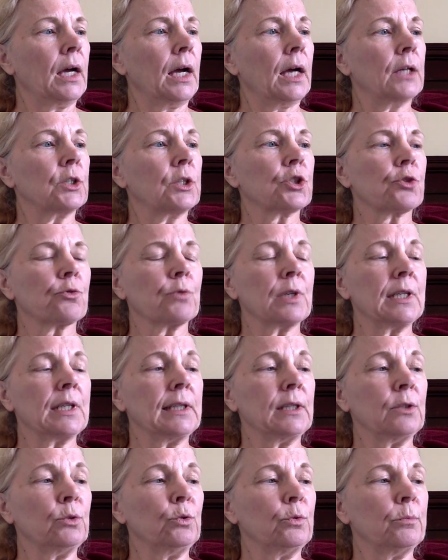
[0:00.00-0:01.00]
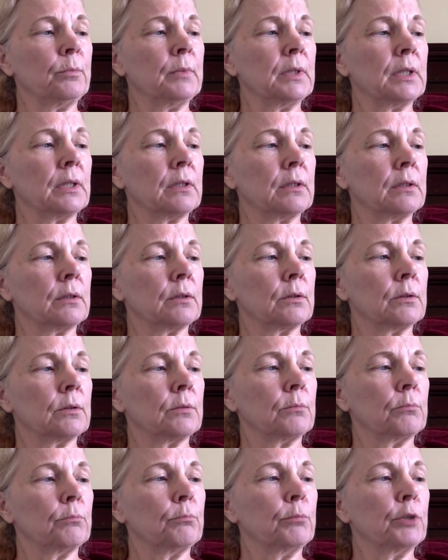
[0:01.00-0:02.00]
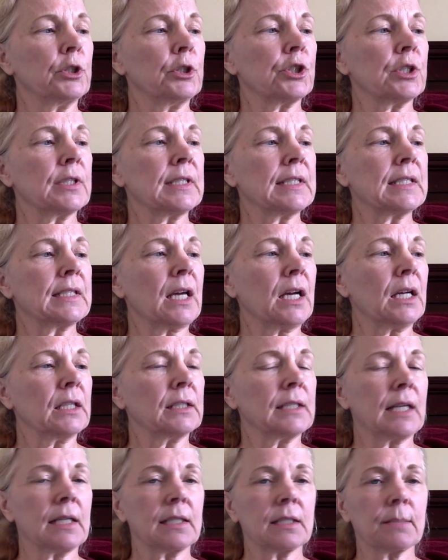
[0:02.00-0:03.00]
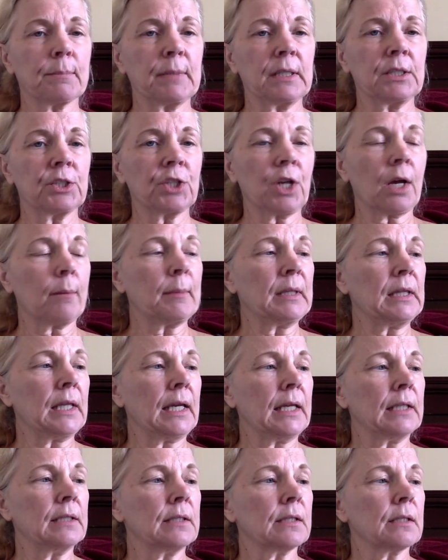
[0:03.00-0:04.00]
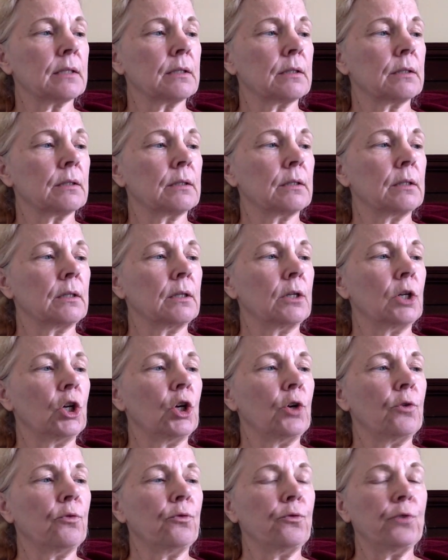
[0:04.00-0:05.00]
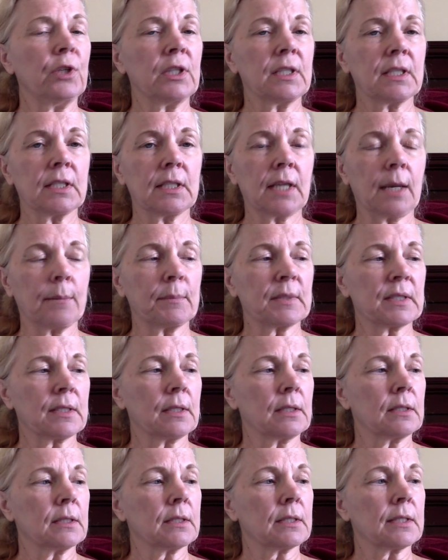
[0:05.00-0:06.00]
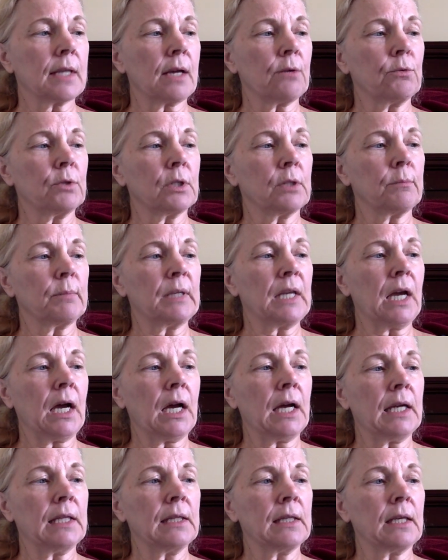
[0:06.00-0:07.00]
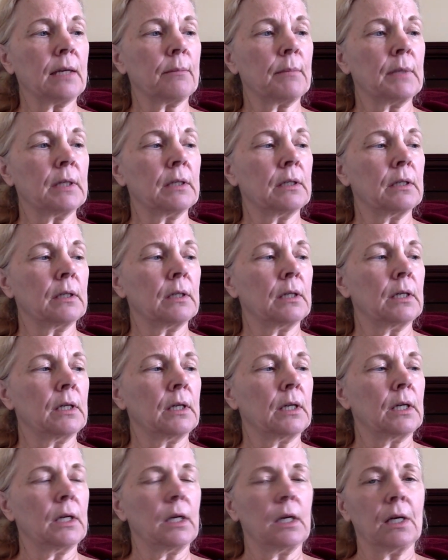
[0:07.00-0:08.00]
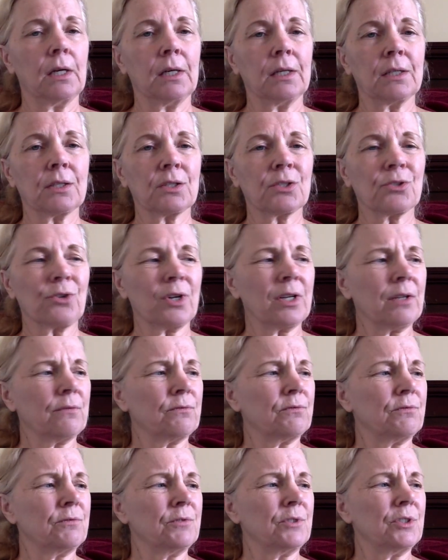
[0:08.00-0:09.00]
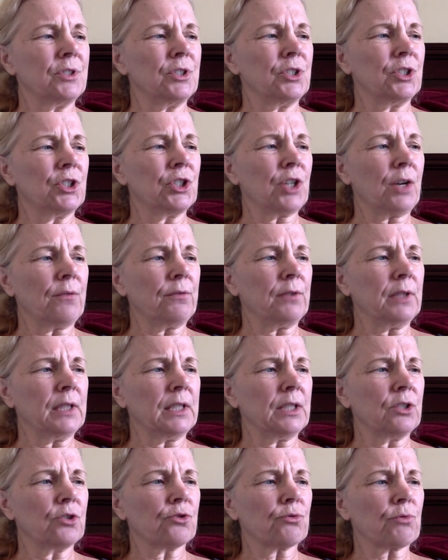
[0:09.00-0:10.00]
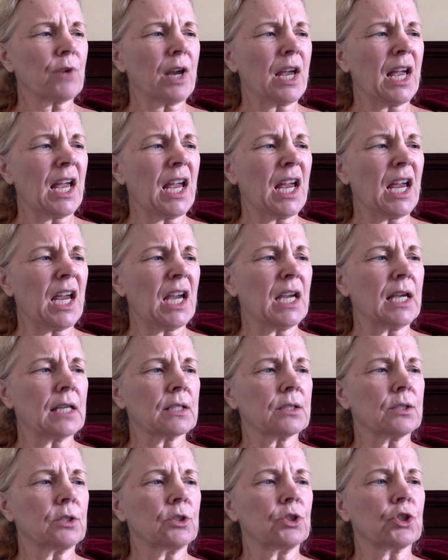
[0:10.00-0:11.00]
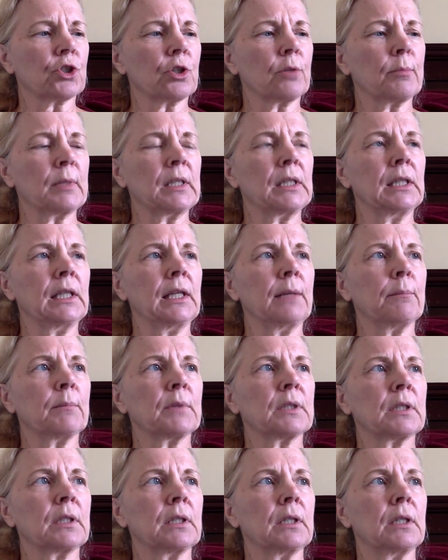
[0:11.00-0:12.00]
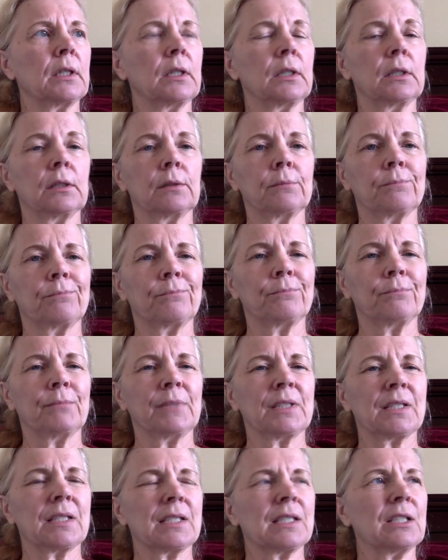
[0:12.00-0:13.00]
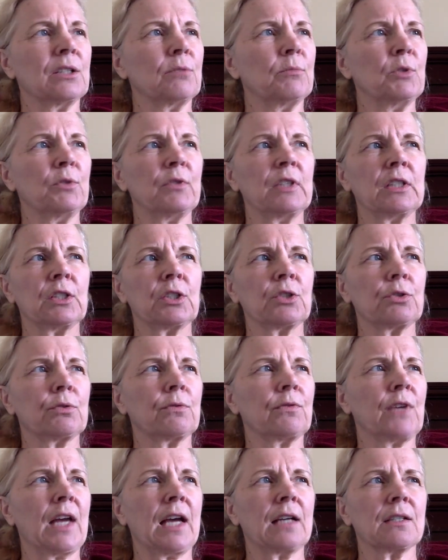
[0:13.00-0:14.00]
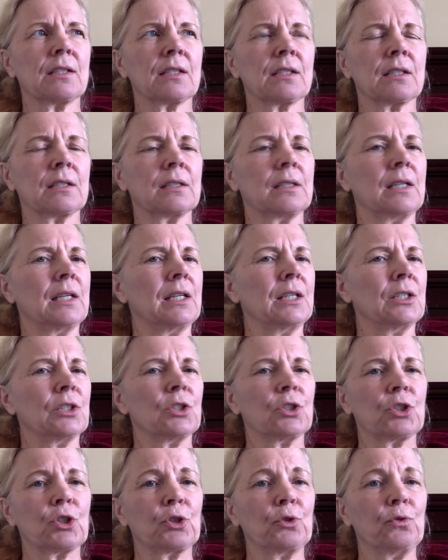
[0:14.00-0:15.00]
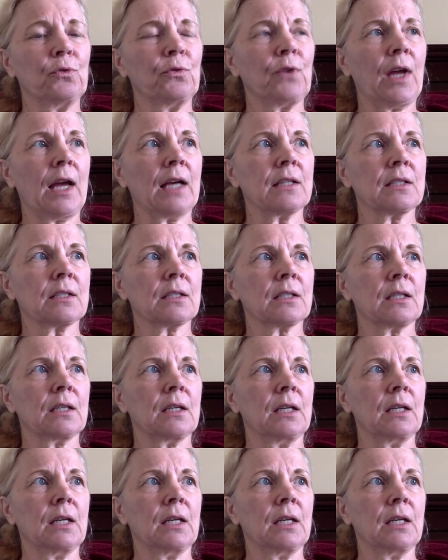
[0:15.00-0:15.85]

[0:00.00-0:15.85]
A tree loomed. Bushes tugged at his pajama legs. Footsteps sounded behind them. A sort of shuffling drag as the German limped, but still moving too fast, too fast.